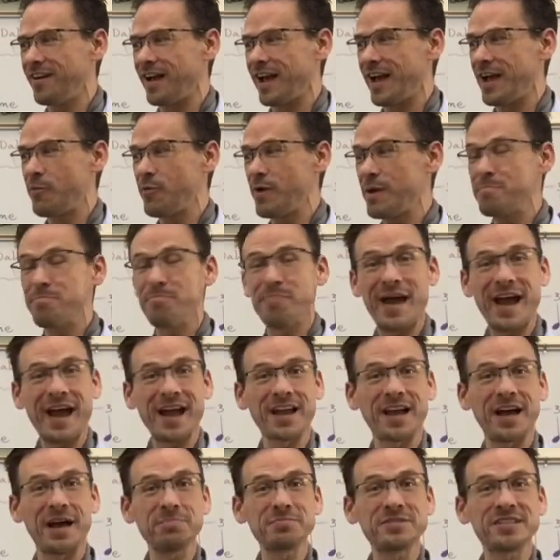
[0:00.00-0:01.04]
I went back
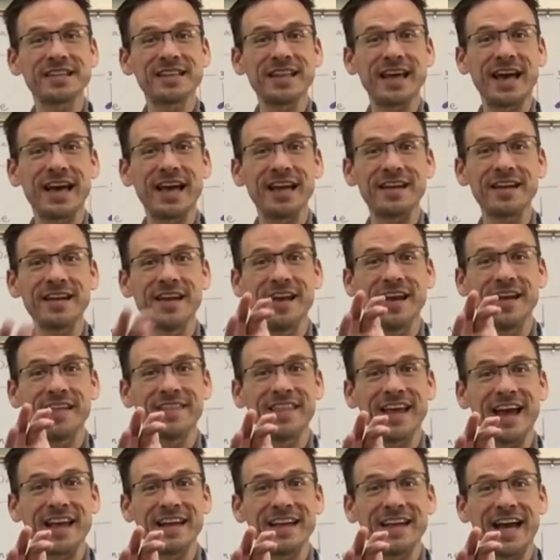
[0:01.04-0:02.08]
up to
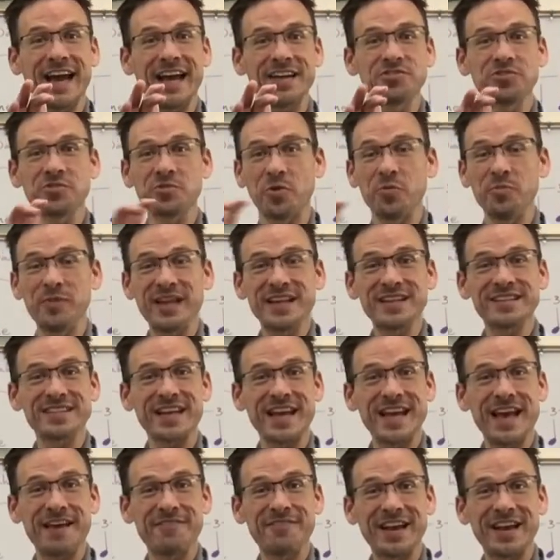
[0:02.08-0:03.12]
that natural, because I have an